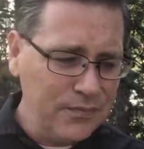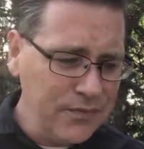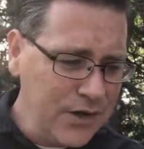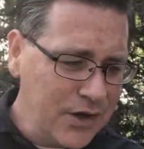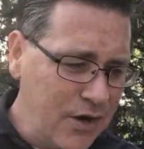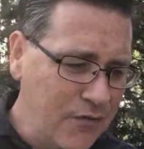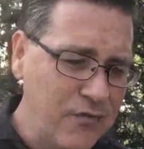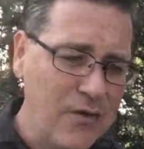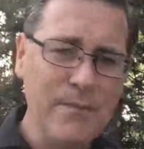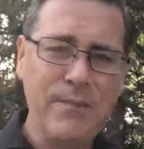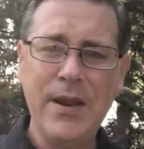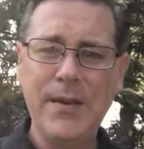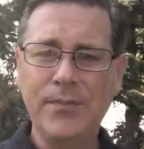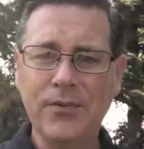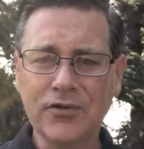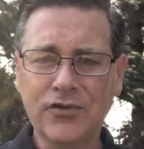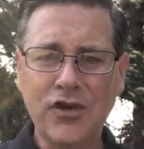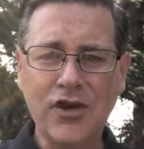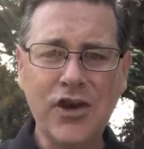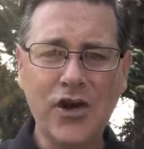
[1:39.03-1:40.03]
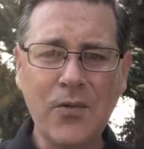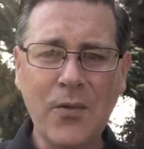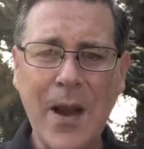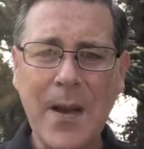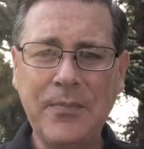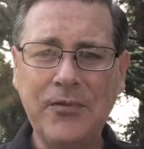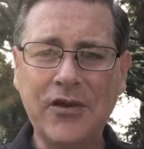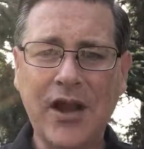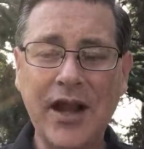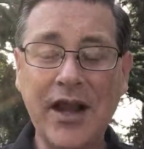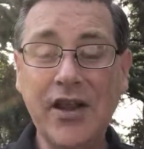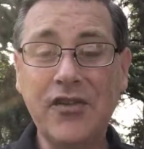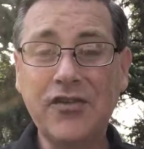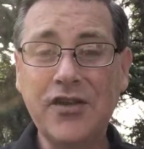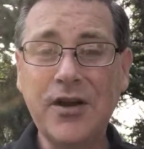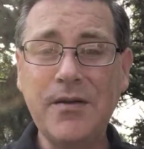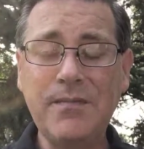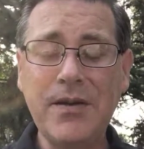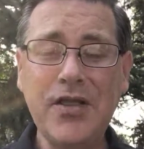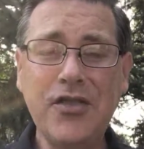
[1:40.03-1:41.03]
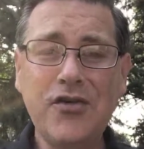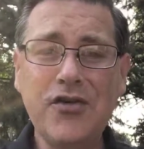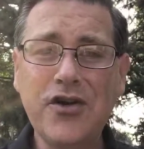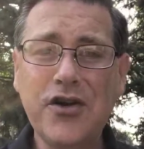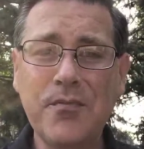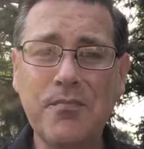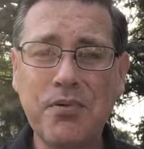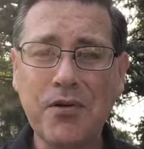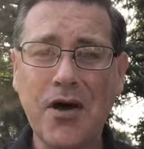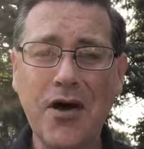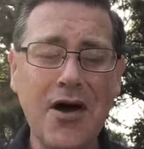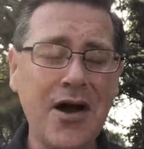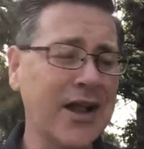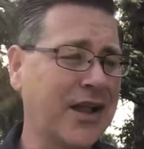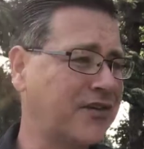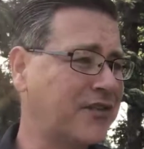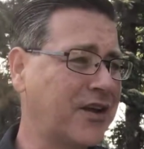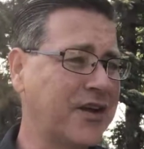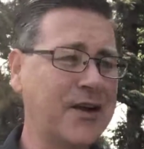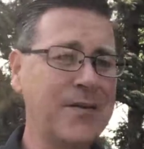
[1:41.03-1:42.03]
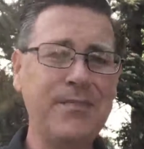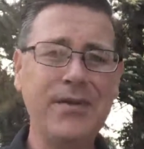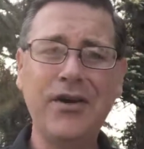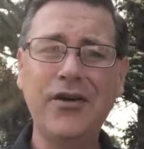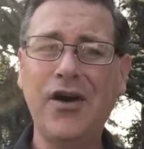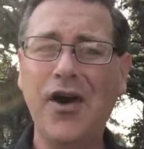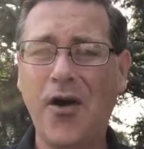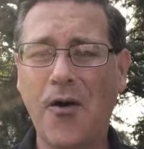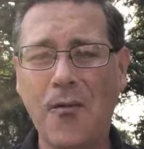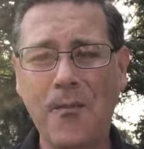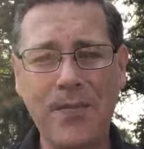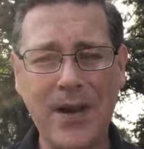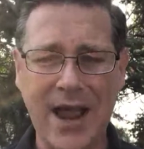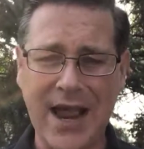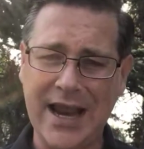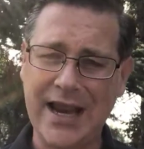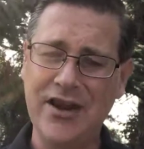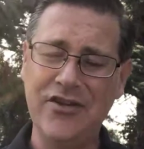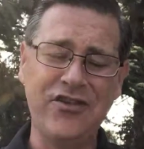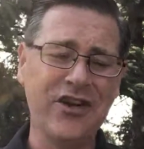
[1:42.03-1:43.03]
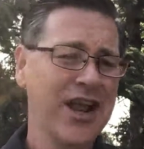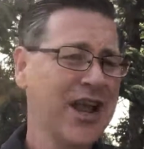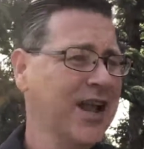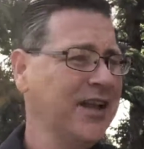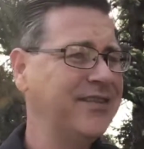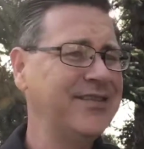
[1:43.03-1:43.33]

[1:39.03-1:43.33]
you know, from people to your website, it's going to be through your blog. It's not going to be your homepage.